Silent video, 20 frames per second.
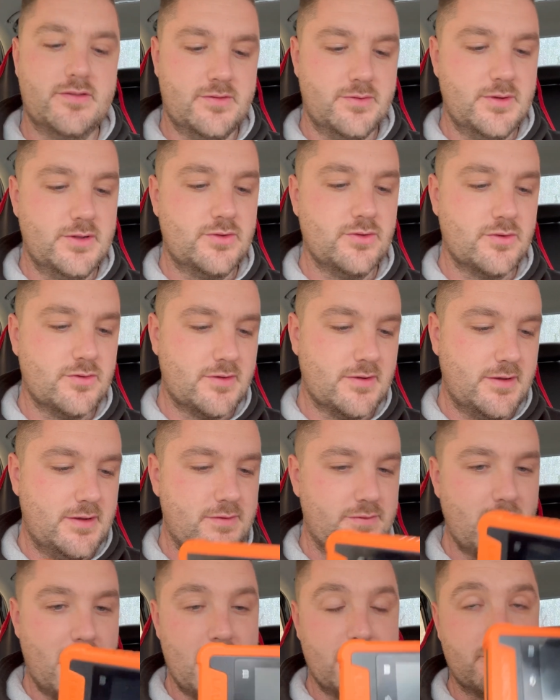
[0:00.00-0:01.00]
So it does
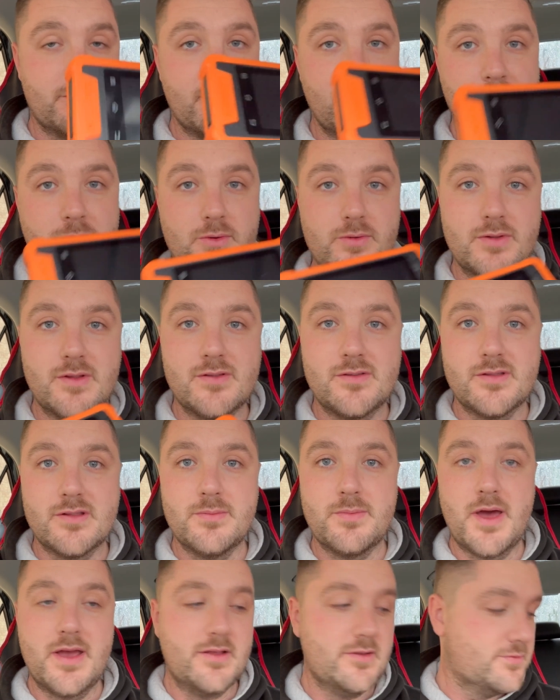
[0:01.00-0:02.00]
either have to be plugged into the
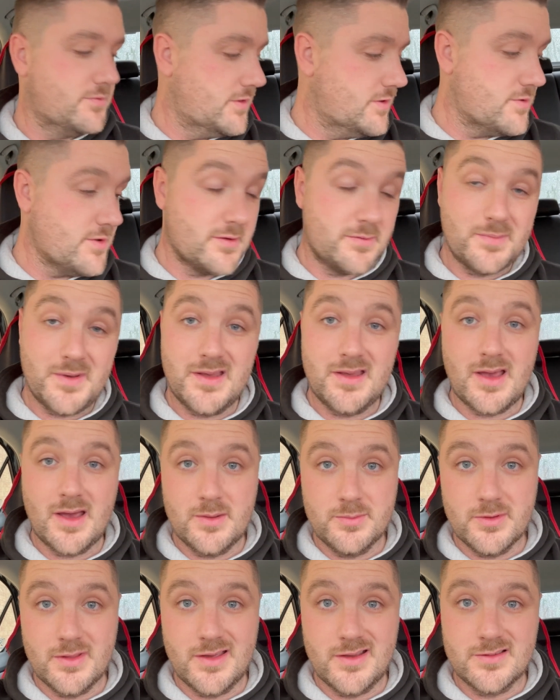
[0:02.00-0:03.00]
mains with the USB
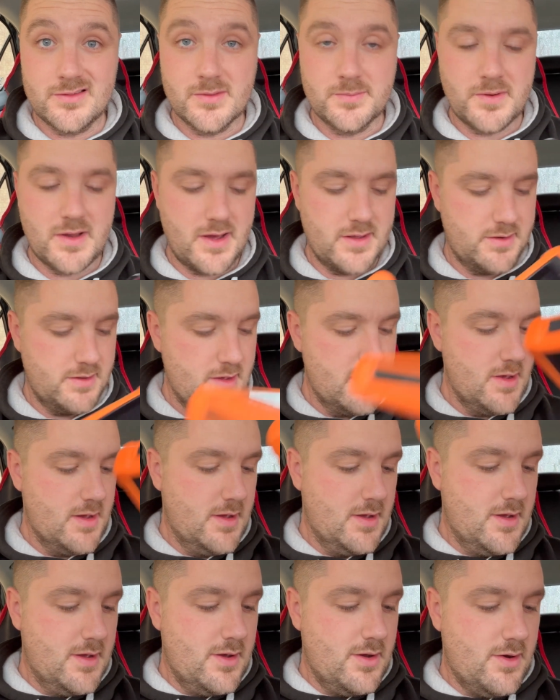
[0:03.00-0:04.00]
cable that is supplied
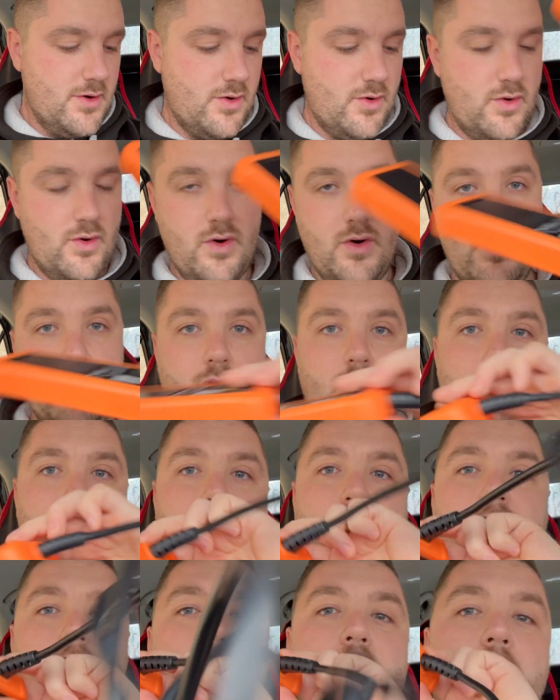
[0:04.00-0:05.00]
or
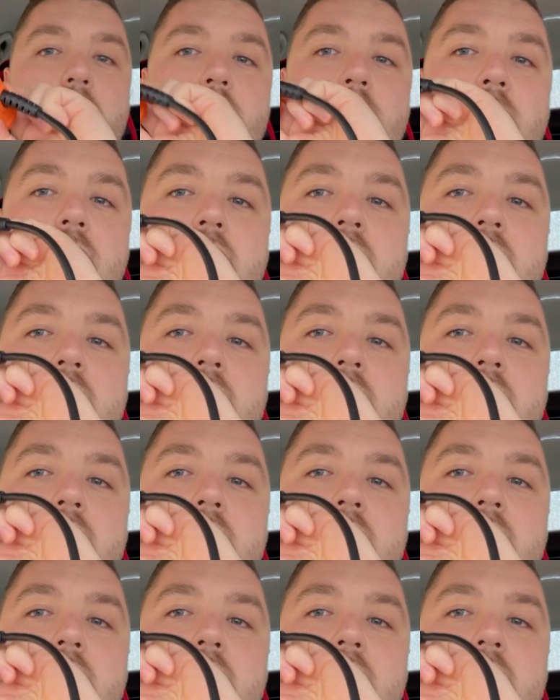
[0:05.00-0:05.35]
obviously powered by